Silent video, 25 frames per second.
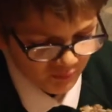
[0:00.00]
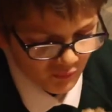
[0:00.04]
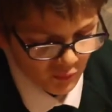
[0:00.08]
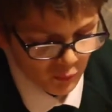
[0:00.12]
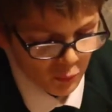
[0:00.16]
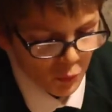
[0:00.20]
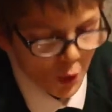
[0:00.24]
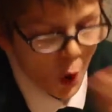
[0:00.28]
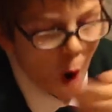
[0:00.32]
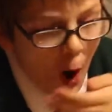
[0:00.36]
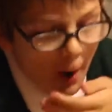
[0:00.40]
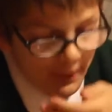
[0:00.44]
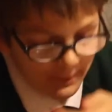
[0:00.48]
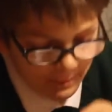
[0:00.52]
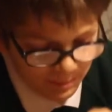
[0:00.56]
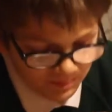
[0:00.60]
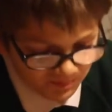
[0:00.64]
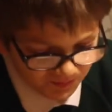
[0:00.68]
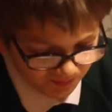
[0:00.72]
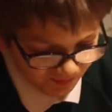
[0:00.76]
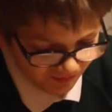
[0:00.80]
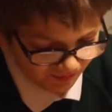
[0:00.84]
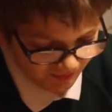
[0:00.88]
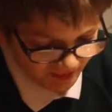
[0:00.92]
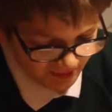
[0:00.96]
-hmm.
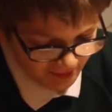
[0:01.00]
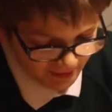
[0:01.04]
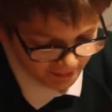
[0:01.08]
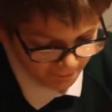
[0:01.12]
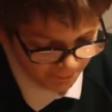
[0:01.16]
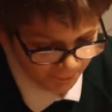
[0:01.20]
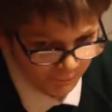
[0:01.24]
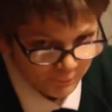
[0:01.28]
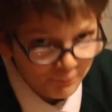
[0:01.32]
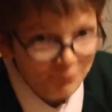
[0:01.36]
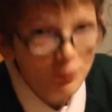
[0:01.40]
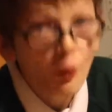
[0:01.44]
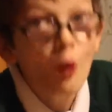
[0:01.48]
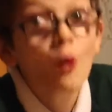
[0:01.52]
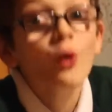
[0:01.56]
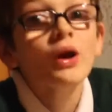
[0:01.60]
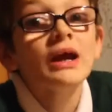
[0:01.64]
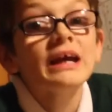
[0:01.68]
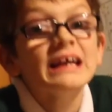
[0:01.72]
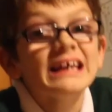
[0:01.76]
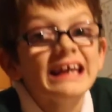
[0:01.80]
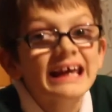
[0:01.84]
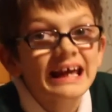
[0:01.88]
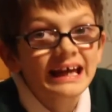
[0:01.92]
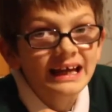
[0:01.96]
It's mm-hmm. very
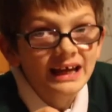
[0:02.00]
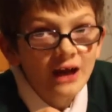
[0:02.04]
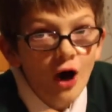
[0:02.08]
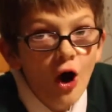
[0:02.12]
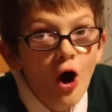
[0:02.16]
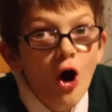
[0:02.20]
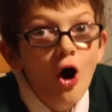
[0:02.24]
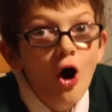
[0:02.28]
Boiling hot.